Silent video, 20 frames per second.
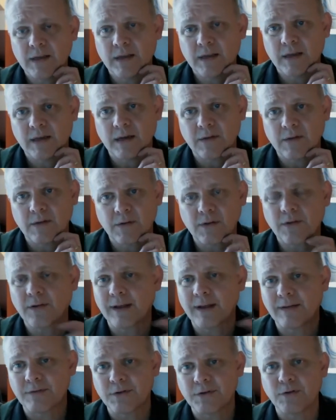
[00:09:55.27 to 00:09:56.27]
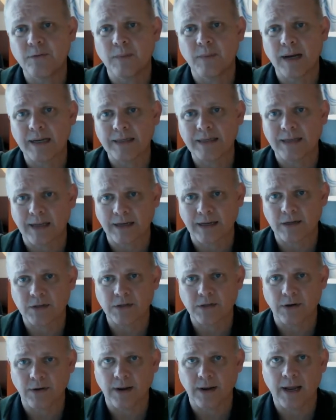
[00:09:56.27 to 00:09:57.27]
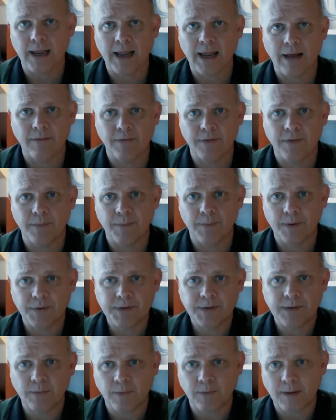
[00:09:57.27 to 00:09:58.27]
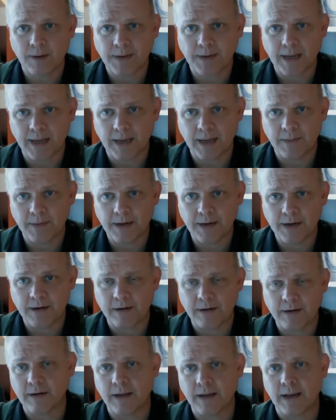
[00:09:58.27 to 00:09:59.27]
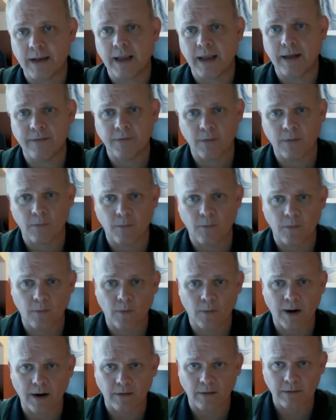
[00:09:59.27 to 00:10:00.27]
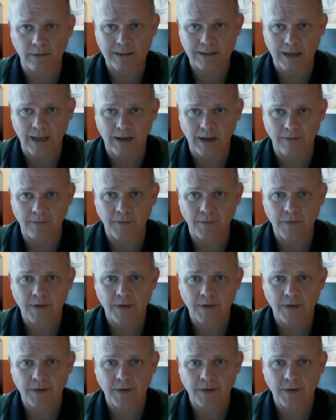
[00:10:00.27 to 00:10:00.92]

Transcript: two mics that I can show you. I have the built-in webcam here, and I have the wireless lav.